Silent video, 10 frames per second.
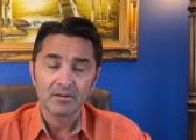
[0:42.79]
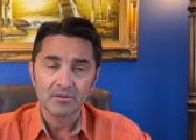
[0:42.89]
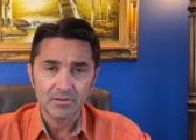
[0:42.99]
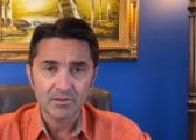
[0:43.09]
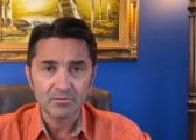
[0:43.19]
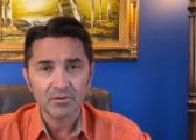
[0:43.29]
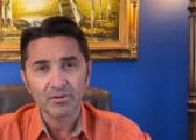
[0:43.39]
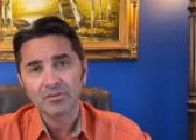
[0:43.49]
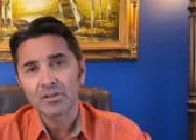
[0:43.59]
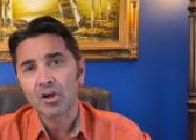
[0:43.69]
she
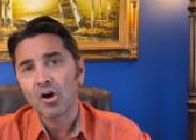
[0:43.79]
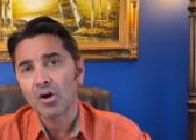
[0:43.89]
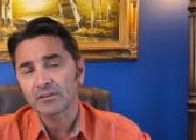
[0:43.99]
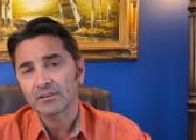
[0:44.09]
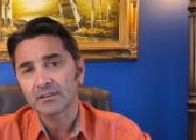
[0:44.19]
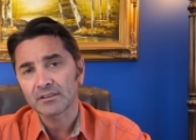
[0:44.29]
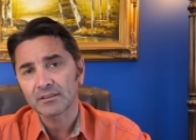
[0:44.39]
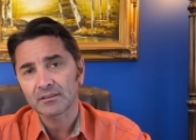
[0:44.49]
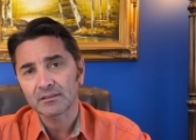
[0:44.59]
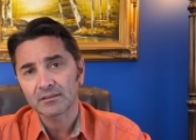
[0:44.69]
was caught
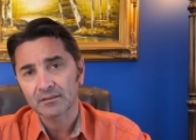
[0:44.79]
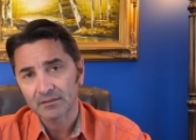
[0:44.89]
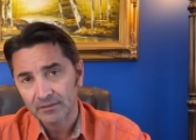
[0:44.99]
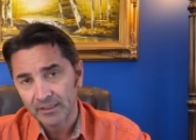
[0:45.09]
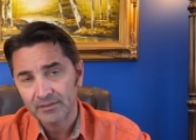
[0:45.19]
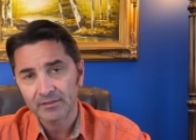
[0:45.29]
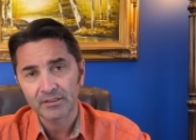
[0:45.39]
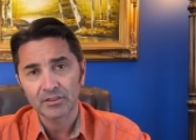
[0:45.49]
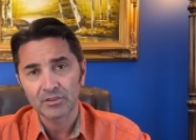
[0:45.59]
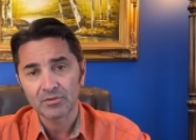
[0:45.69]
and uh,
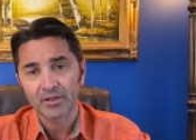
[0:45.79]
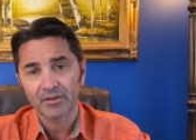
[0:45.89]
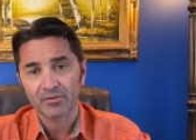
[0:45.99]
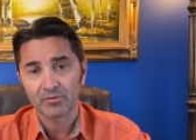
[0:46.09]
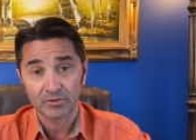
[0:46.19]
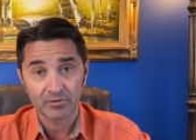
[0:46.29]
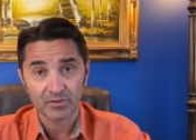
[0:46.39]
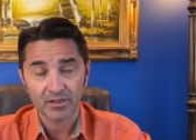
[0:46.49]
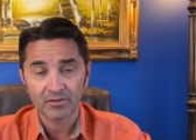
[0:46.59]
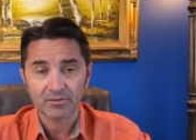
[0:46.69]
entering U.S. with
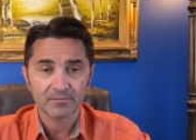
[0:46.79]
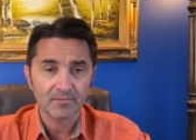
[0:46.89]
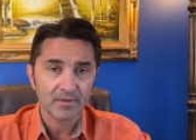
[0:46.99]
drugs.